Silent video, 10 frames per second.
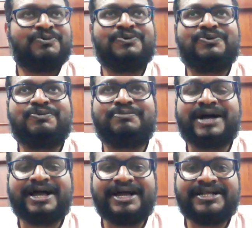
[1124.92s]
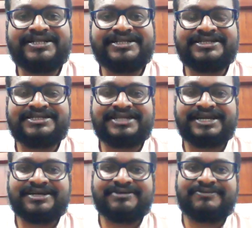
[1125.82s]
"Oh man, this is
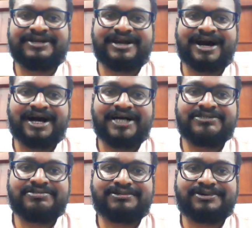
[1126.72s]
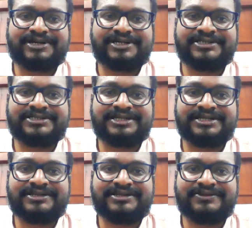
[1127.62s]
like a large forest,
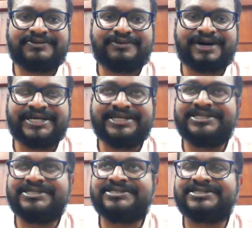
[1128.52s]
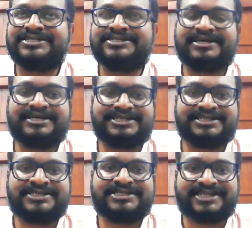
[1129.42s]
and why these trees are
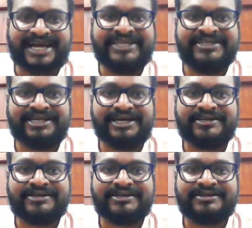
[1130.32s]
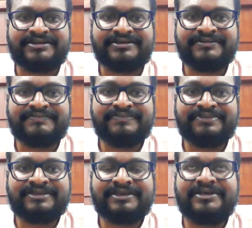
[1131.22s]
just lying there?
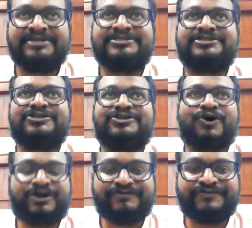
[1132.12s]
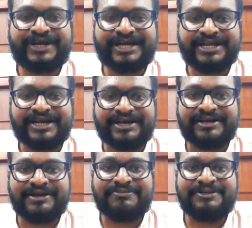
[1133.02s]
It's lot of area.
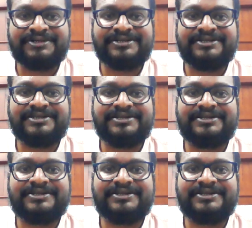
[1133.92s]
I mean,